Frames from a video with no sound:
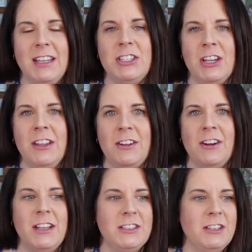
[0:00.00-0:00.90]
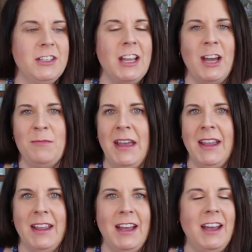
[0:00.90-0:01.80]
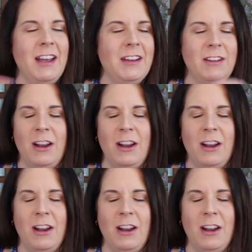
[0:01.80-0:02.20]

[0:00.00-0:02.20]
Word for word: each other as good guy, bad guy,